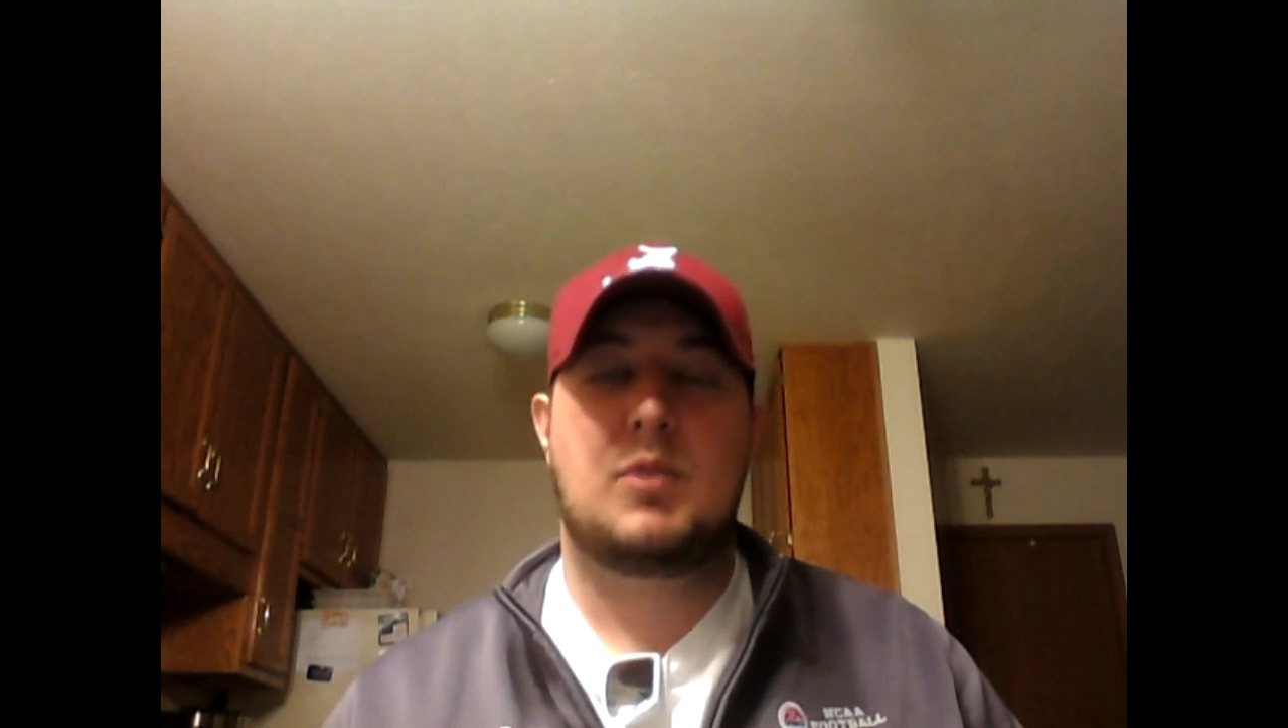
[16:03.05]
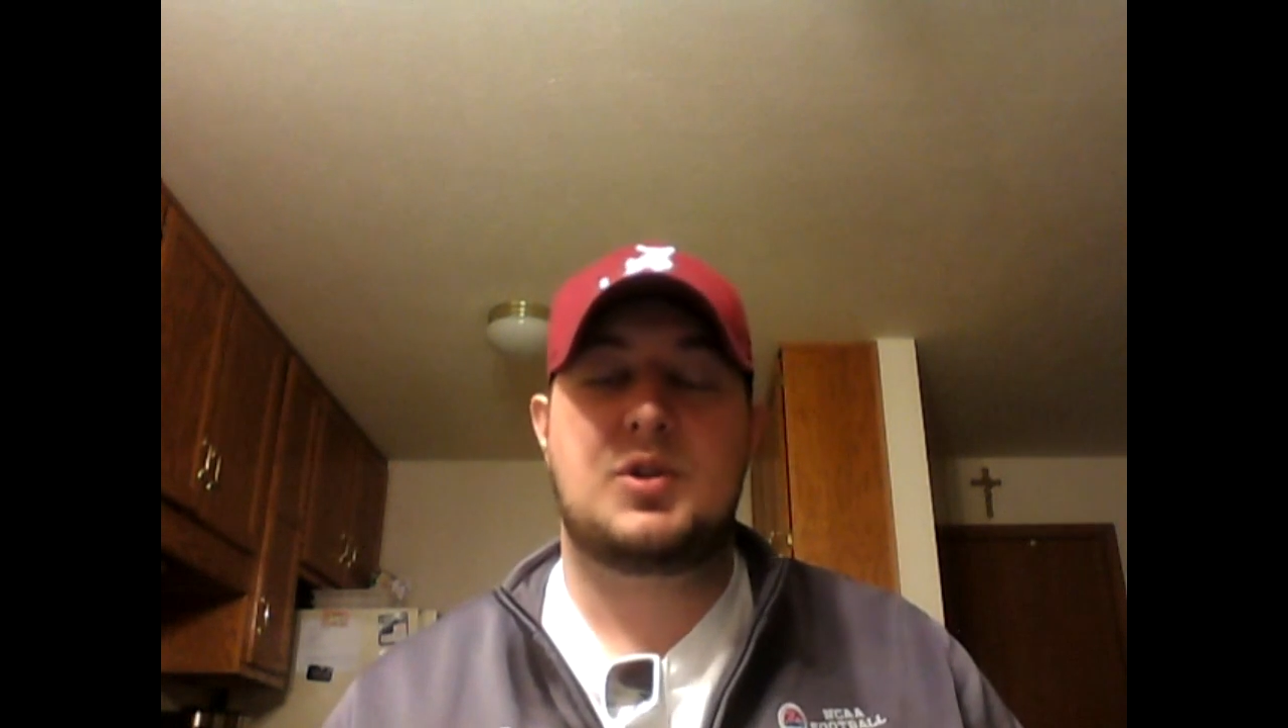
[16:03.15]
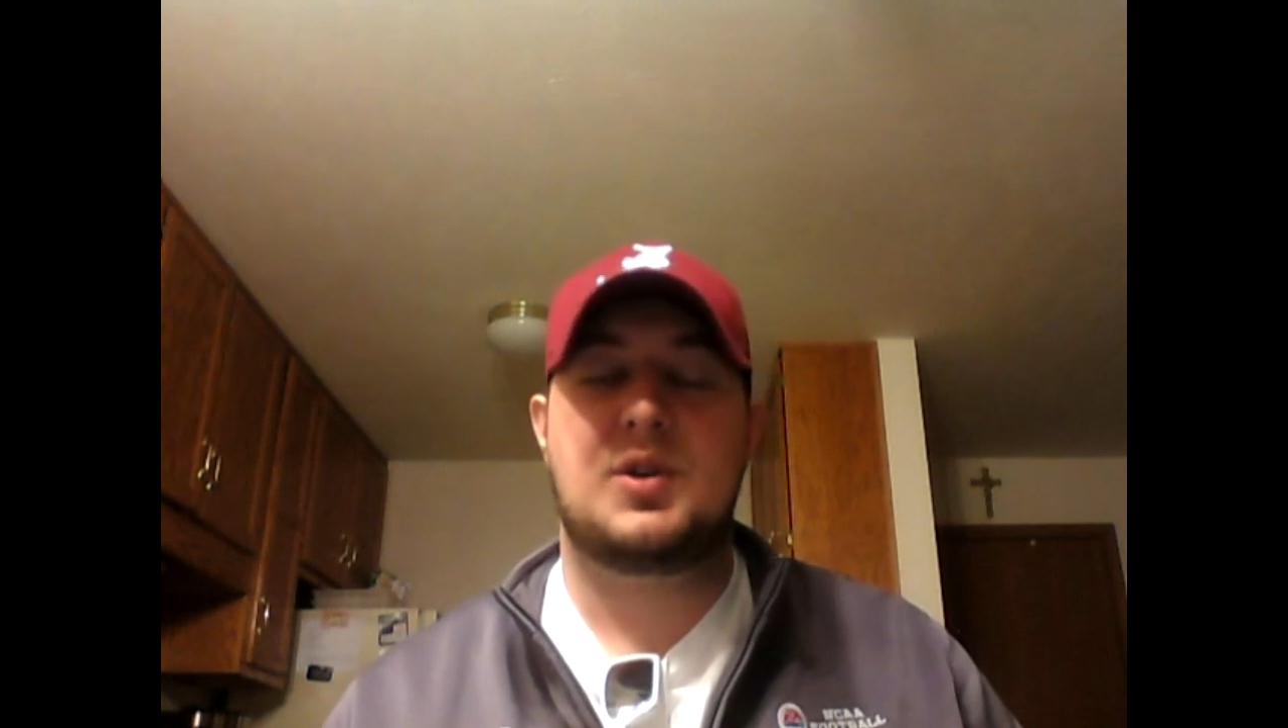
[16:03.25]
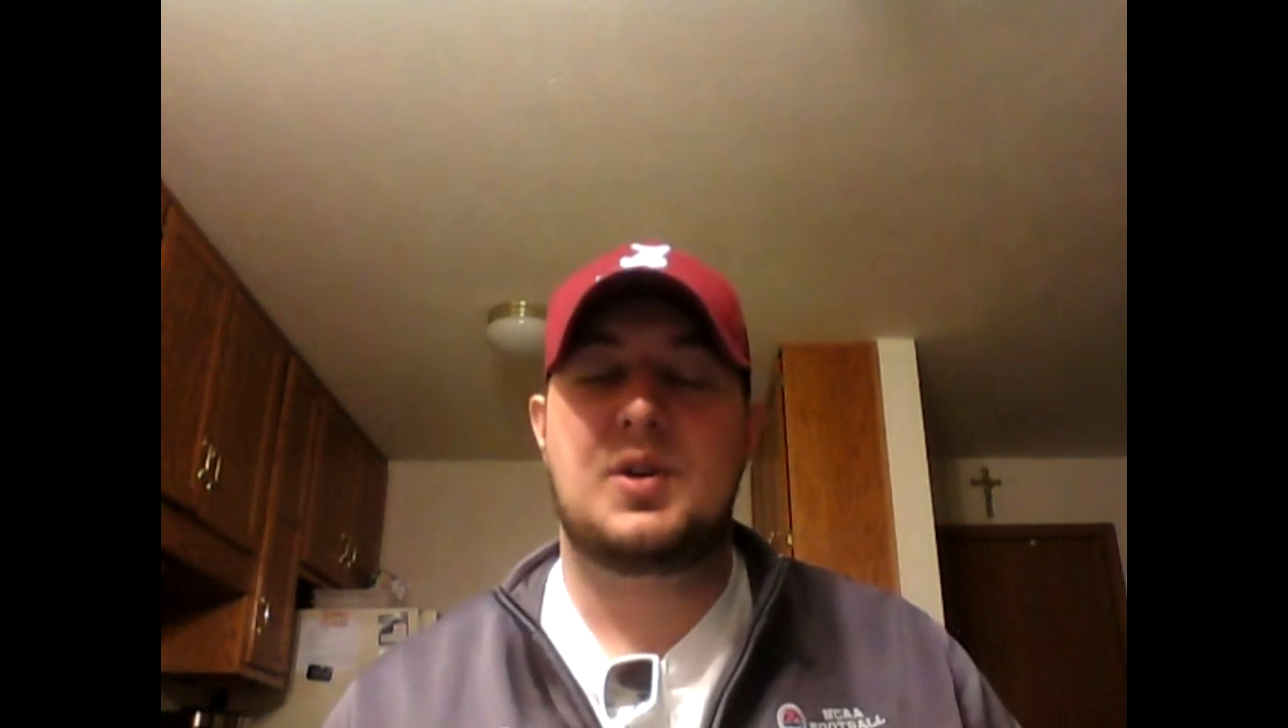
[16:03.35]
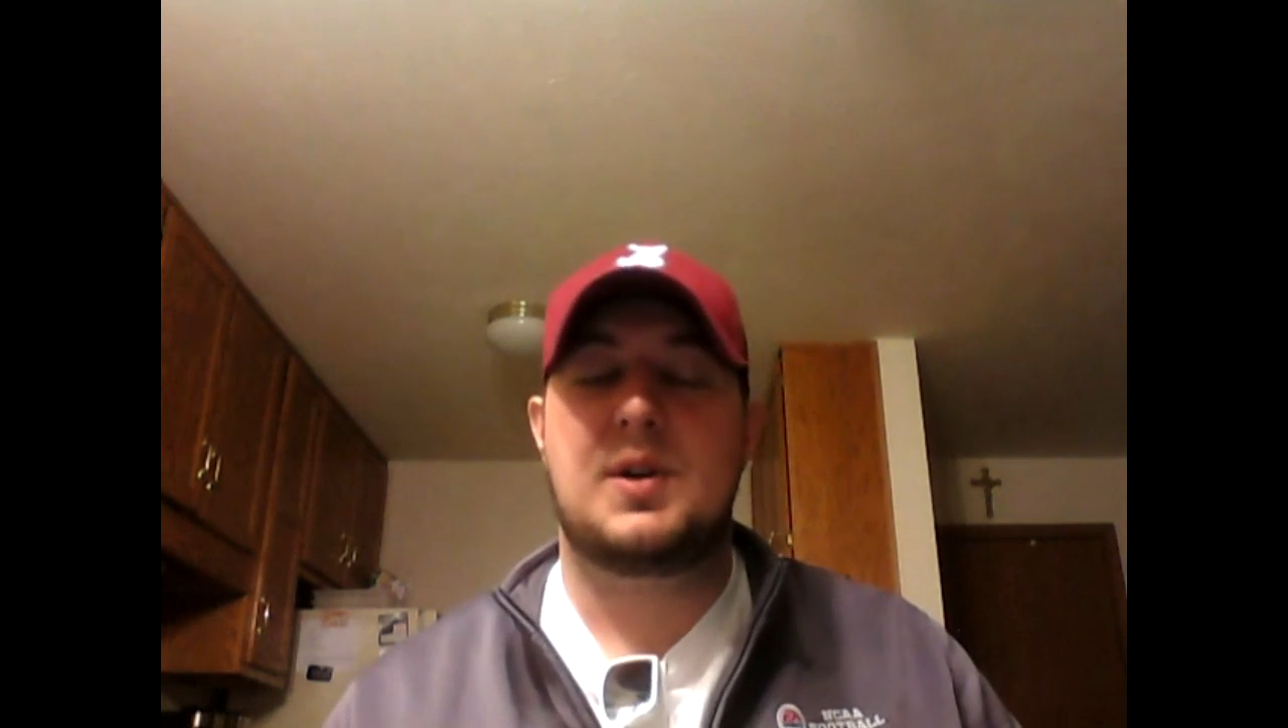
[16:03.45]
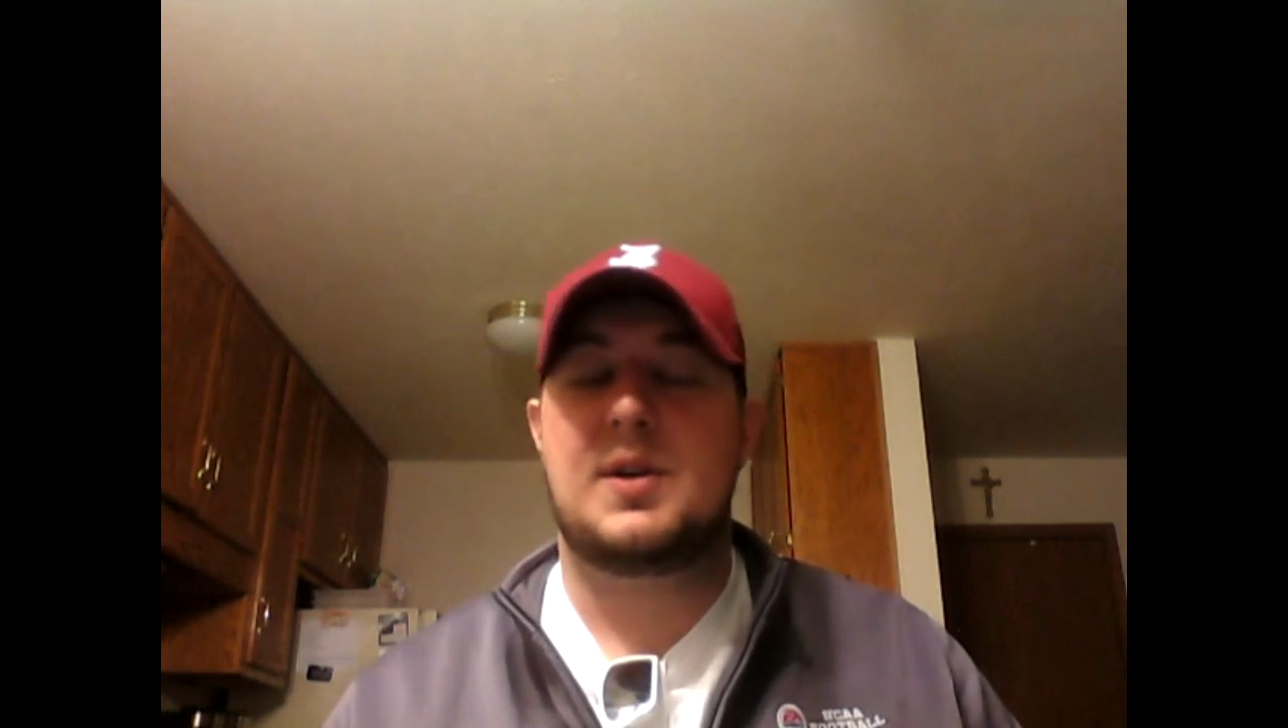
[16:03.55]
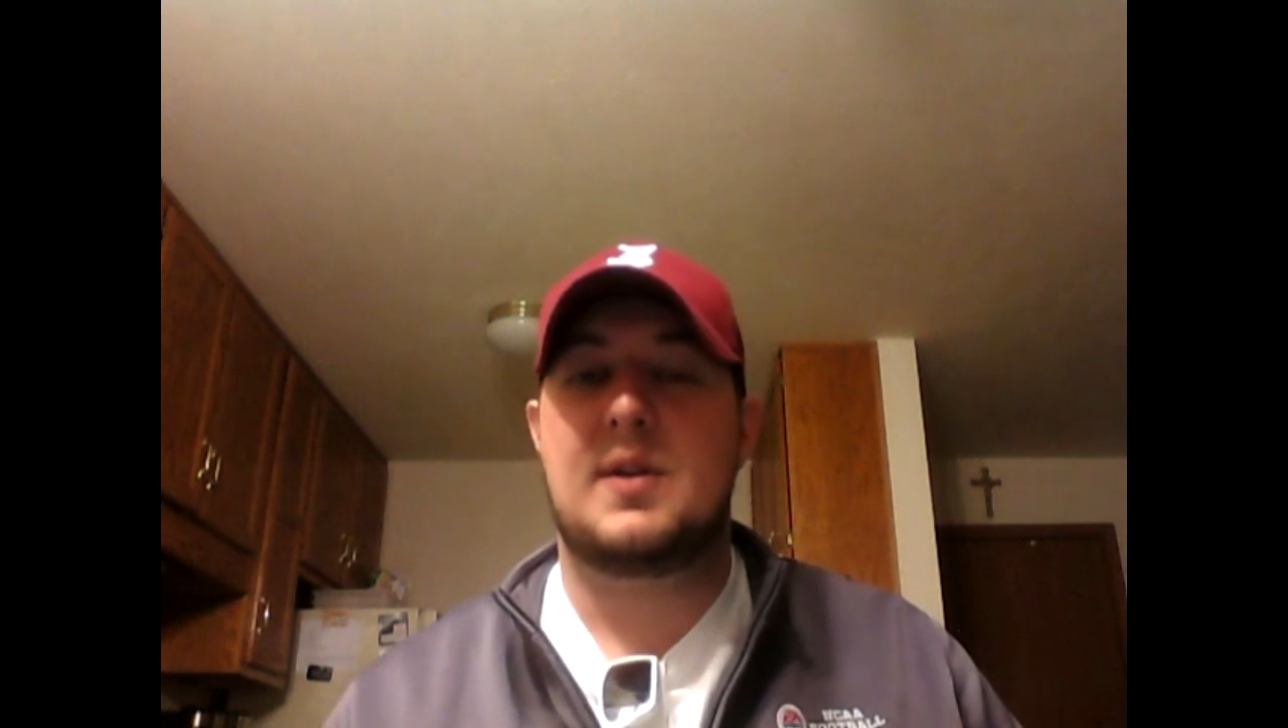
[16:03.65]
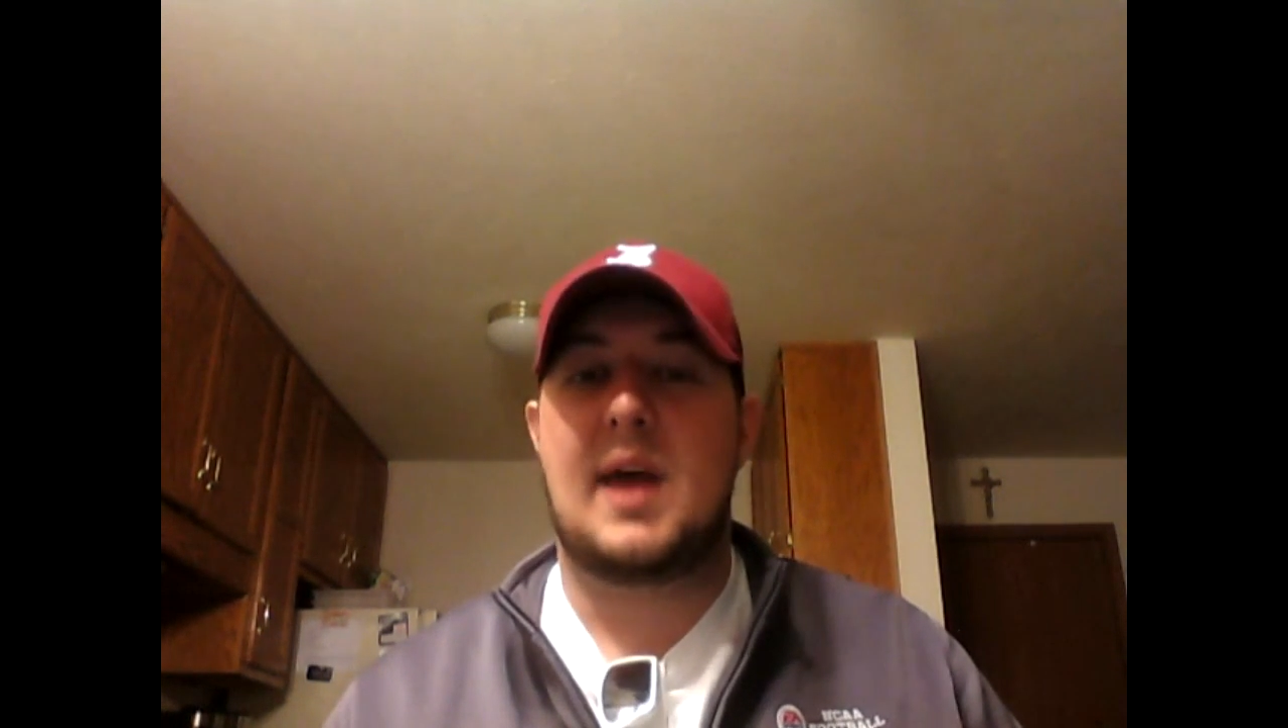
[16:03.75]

what you'll do to do